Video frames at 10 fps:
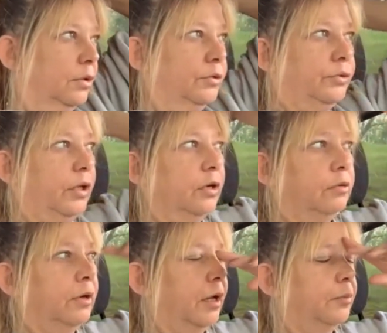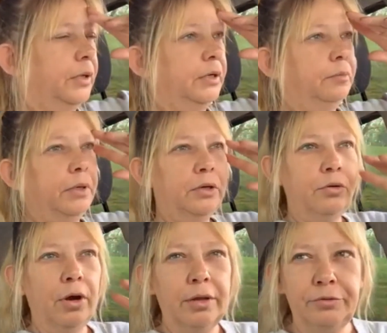I just I don't like being in big
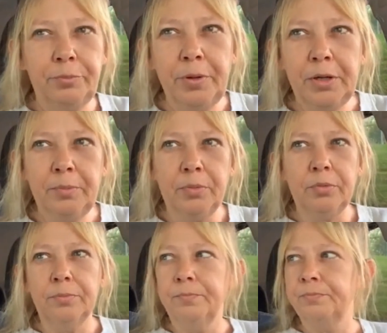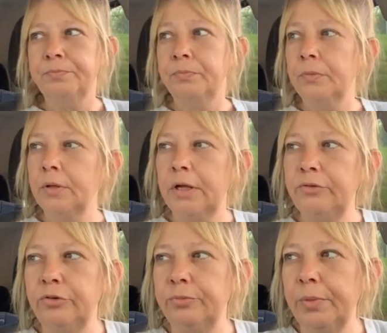crowds of people.
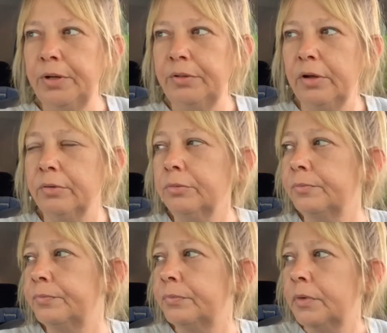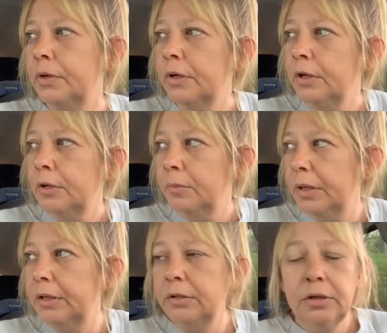That's just me, though.
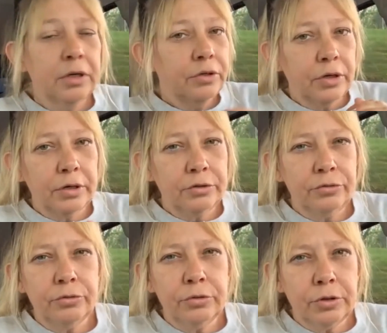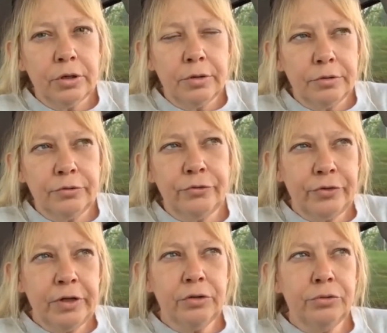But
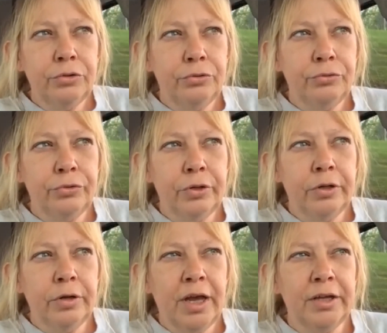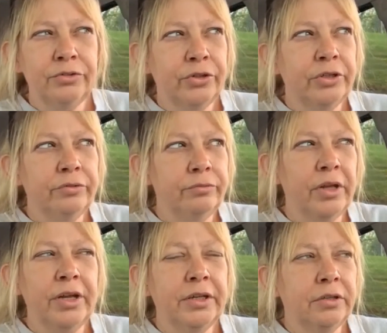still use the hygiene
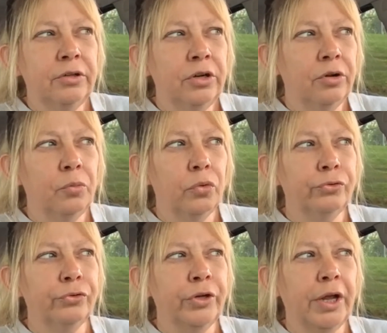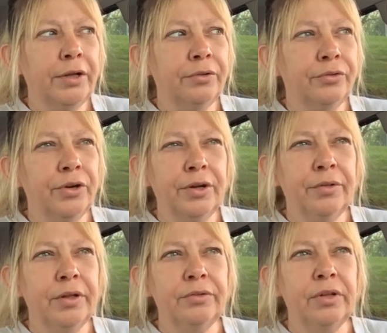thing, you know, washing your hands and
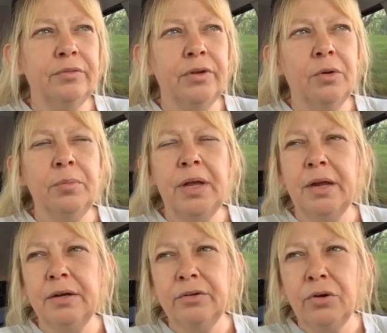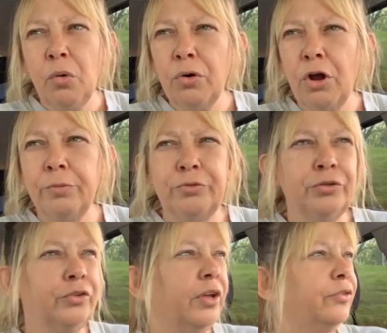all that stuff. Don't be handing doorknobs
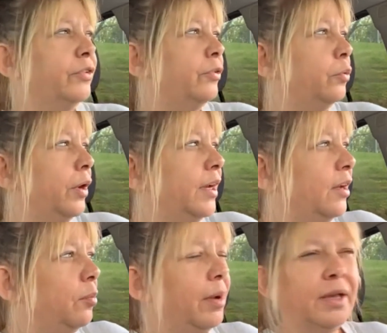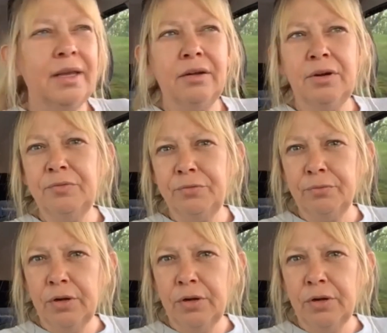just because it's okay to go back out and,